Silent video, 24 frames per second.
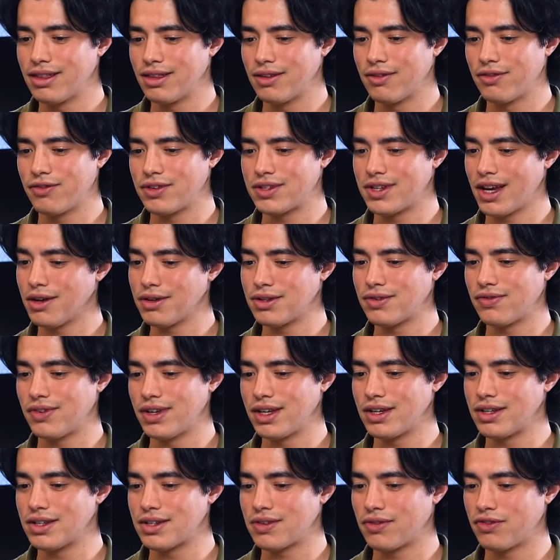the sales
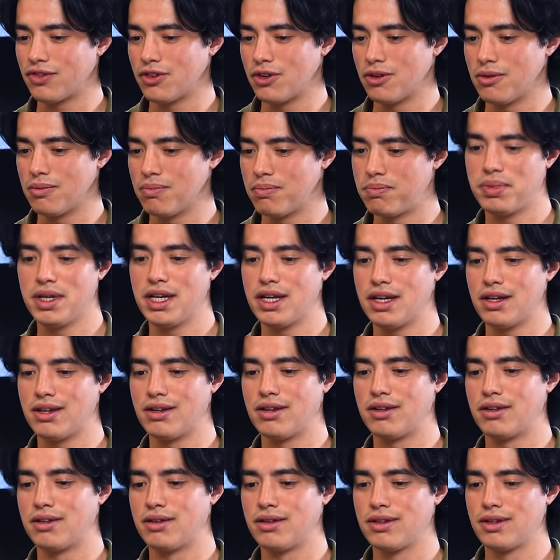figures for
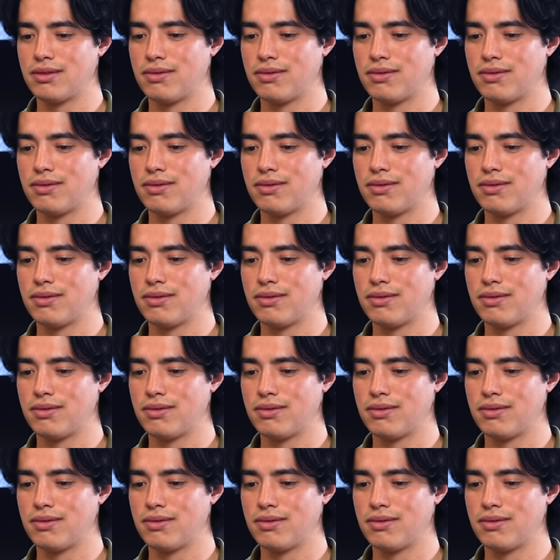big